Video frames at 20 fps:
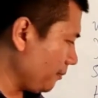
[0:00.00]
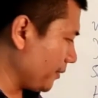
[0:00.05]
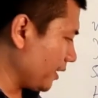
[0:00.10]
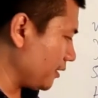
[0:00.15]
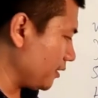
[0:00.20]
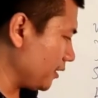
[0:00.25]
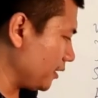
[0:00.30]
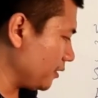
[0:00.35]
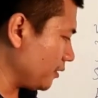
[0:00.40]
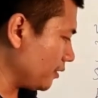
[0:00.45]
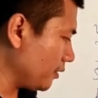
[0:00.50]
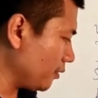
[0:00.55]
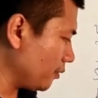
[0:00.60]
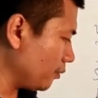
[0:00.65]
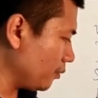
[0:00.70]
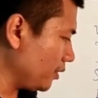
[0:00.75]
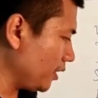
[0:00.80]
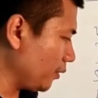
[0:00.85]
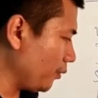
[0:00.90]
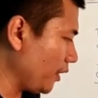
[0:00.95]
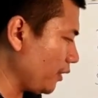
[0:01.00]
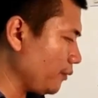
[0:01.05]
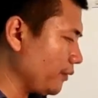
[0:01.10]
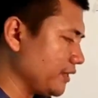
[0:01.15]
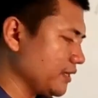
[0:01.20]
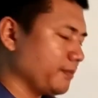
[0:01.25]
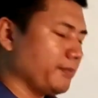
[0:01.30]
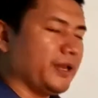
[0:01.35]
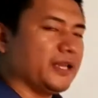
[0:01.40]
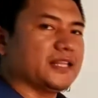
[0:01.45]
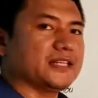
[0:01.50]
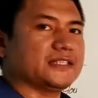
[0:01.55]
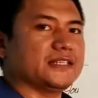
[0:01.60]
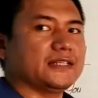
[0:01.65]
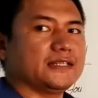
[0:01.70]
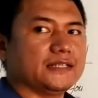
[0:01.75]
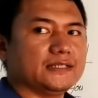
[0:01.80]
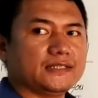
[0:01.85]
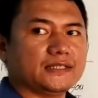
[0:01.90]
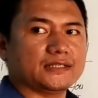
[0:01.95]
but the way we make the
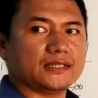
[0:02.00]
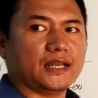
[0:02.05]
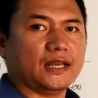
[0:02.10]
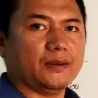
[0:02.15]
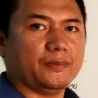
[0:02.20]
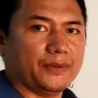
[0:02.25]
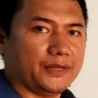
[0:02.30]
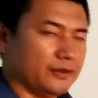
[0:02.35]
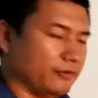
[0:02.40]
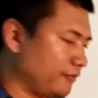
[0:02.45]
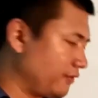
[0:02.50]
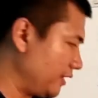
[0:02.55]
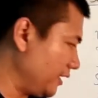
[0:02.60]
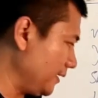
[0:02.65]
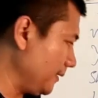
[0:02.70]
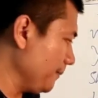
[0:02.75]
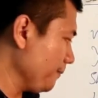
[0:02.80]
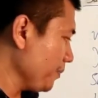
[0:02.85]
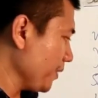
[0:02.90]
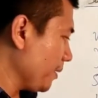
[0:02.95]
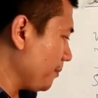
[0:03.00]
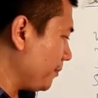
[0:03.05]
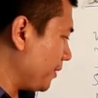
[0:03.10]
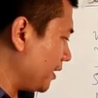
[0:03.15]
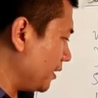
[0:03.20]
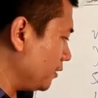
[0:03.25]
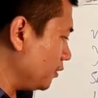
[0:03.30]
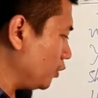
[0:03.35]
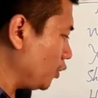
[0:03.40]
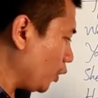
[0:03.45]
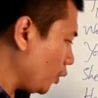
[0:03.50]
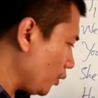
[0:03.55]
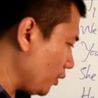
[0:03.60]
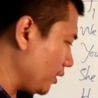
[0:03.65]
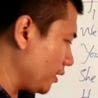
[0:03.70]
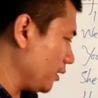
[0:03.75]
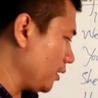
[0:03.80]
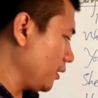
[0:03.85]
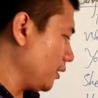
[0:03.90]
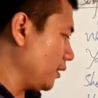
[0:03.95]
sentence is a little bit different. But
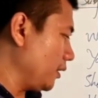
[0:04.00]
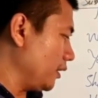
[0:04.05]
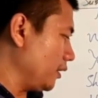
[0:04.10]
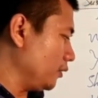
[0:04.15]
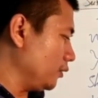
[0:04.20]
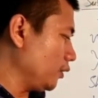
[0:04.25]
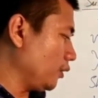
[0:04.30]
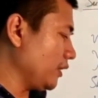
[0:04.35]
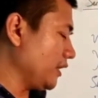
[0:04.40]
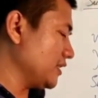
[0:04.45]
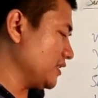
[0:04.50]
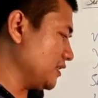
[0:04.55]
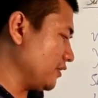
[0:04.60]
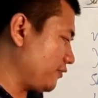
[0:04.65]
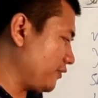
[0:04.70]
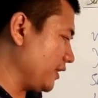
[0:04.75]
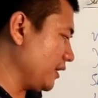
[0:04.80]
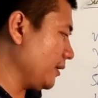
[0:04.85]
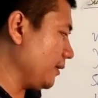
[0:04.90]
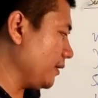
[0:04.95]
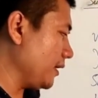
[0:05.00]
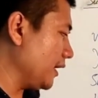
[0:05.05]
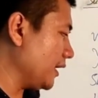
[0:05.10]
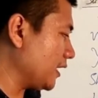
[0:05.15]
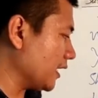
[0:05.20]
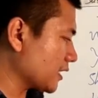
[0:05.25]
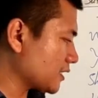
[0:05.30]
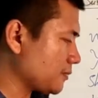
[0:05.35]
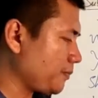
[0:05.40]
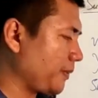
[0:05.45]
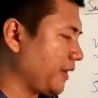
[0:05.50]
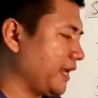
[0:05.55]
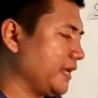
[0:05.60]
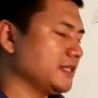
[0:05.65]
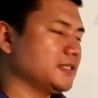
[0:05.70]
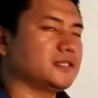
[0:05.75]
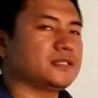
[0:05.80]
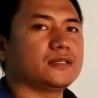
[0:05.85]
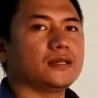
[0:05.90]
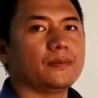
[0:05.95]
though it is different, it
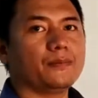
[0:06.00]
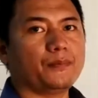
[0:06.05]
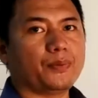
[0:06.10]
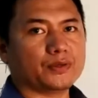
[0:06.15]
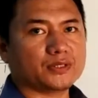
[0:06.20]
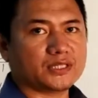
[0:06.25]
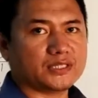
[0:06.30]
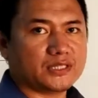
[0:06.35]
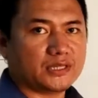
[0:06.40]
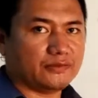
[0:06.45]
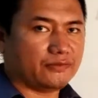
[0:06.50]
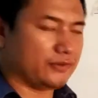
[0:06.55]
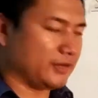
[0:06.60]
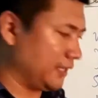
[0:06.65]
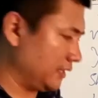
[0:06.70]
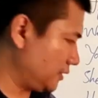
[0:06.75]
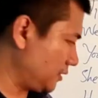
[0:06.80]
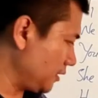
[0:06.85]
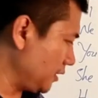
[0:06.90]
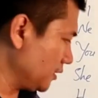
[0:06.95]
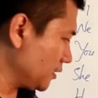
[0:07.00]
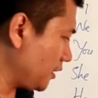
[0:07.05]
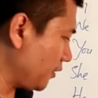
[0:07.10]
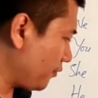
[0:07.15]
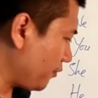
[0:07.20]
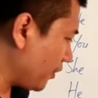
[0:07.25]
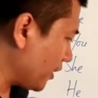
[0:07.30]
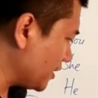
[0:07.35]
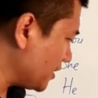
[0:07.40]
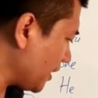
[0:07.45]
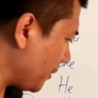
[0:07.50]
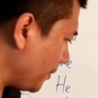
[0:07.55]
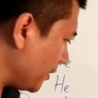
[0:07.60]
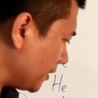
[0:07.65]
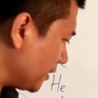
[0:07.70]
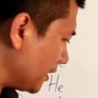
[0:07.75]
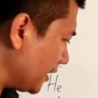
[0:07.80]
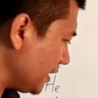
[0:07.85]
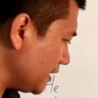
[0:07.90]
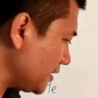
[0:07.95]
explains possessiveness. See, for example,
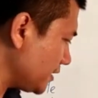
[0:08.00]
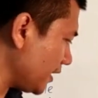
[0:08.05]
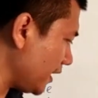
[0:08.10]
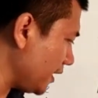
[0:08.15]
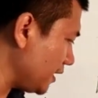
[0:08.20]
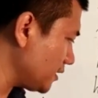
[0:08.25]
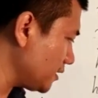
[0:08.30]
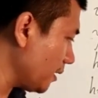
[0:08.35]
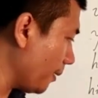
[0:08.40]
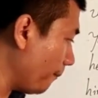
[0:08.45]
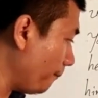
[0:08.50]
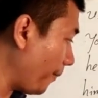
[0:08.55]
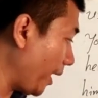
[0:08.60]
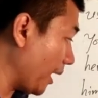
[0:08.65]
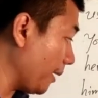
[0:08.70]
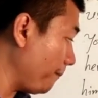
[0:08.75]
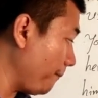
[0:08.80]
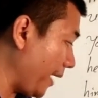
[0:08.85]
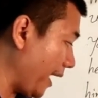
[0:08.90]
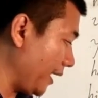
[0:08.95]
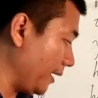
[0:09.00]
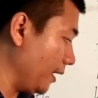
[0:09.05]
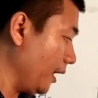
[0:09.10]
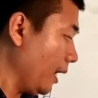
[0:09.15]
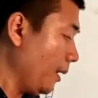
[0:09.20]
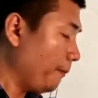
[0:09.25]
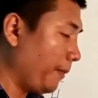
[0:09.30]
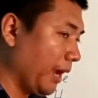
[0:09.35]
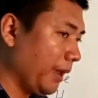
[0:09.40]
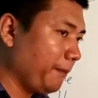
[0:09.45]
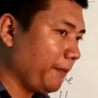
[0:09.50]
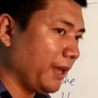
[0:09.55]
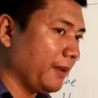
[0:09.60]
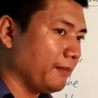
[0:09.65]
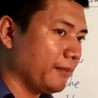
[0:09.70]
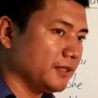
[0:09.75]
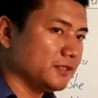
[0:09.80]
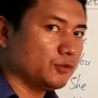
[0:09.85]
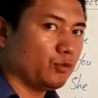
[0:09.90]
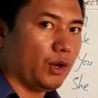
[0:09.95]
this is my pen. My pen
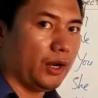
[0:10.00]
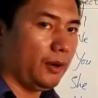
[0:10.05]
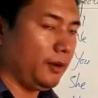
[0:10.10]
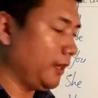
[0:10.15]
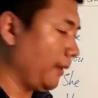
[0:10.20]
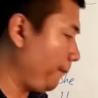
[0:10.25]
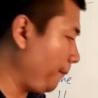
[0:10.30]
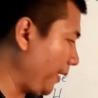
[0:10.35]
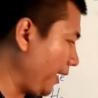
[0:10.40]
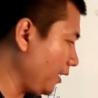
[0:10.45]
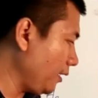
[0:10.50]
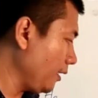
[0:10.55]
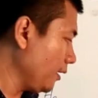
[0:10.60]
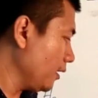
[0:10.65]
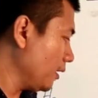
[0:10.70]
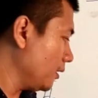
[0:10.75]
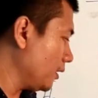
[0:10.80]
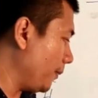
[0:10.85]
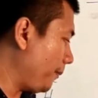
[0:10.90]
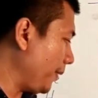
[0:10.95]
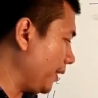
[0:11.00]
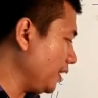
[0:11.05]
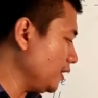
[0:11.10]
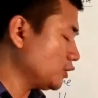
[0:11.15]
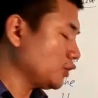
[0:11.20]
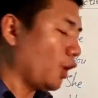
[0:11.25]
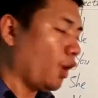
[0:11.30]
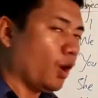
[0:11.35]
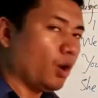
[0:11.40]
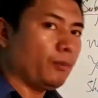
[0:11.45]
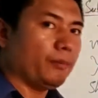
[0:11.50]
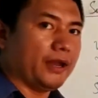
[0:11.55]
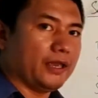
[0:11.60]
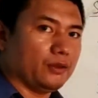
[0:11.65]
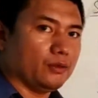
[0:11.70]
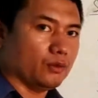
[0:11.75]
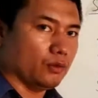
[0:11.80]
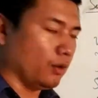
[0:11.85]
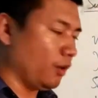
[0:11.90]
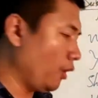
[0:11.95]
means what? The pen is owned by
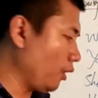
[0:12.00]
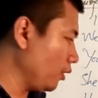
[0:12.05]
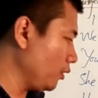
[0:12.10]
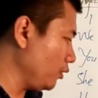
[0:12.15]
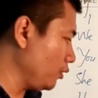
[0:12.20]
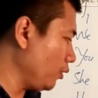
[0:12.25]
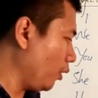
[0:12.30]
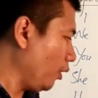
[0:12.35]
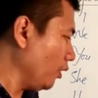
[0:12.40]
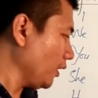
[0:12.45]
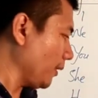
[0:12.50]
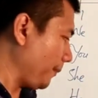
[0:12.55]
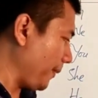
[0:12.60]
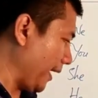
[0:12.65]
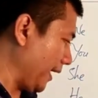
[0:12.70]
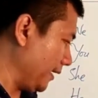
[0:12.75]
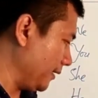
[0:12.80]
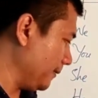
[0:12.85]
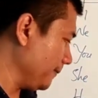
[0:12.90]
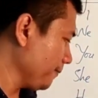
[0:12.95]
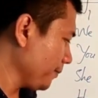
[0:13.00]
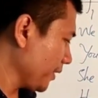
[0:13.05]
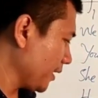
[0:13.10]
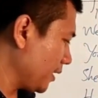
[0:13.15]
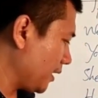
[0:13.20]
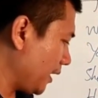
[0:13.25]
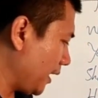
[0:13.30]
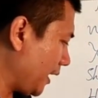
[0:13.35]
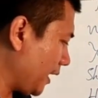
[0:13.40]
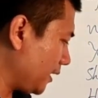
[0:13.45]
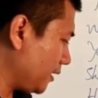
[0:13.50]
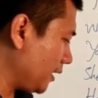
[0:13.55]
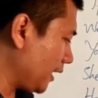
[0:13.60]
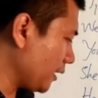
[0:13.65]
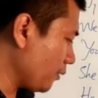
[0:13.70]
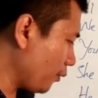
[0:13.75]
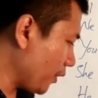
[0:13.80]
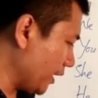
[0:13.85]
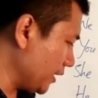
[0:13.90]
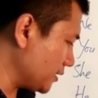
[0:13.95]
you, or you own the pen. And
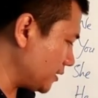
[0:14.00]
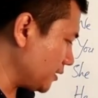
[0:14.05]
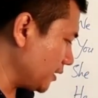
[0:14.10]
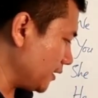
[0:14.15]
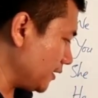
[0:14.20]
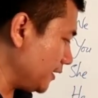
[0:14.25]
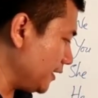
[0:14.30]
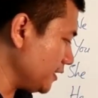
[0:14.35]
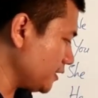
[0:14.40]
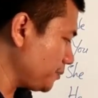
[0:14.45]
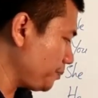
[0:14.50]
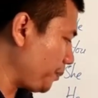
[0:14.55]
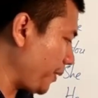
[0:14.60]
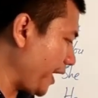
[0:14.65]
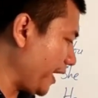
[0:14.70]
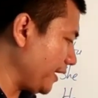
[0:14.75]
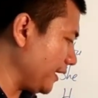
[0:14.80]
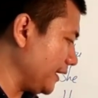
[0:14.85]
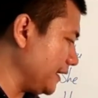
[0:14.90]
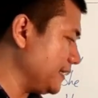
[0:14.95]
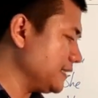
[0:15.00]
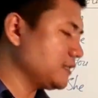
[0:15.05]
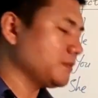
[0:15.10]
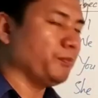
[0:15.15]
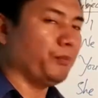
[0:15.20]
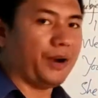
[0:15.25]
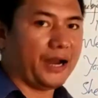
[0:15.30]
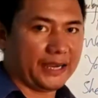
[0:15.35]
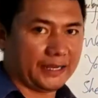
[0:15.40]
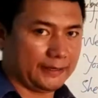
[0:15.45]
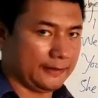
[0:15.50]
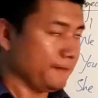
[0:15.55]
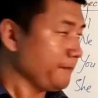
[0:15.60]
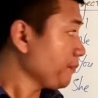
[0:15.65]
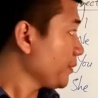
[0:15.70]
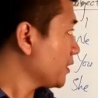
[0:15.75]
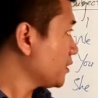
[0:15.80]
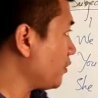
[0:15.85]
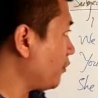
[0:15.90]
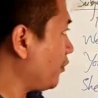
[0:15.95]
likewise, this pen is mine.
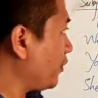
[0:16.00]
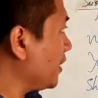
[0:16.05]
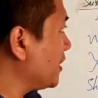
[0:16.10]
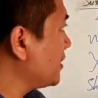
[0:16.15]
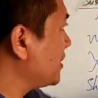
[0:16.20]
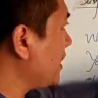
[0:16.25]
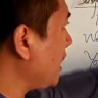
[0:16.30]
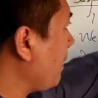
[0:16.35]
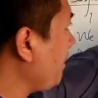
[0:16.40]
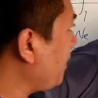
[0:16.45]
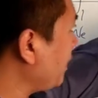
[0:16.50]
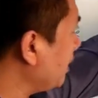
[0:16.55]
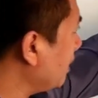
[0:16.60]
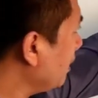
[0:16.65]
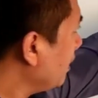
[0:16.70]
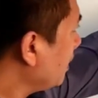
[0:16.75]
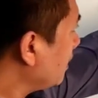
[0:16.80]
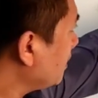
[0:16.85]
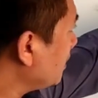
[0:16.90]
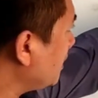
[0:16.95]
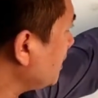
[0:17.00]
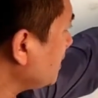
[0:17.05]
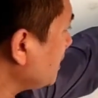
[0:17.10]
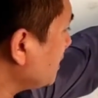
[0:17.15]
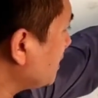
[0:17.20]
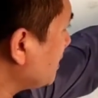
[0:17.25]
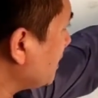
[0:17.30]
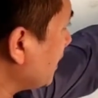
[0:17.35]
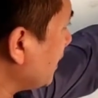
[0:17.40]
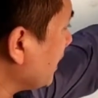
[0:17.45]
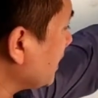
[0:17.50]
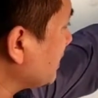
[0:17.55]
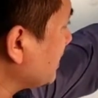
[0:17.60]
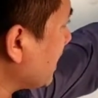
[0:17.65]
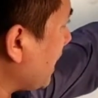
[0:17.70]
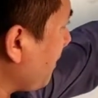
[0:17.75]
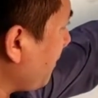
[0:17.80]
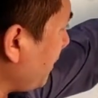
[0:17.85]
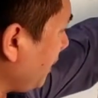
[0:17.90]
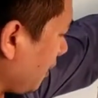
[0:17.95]
So for example, this is the
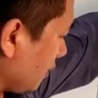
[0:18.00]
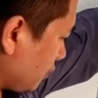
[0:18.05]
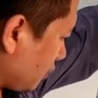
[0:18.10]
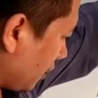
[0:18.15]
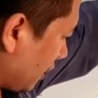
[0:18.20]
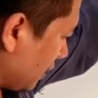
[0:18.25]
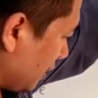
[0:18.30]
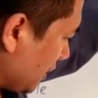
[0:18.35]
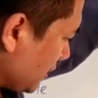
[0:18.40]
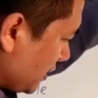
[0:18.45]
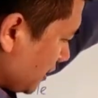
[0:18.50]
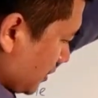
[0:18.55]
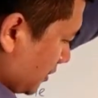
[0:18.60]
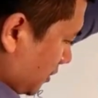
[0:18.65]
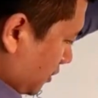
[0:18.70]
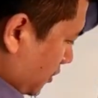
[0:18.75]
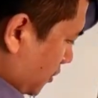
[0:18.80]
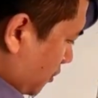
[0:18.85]
example, these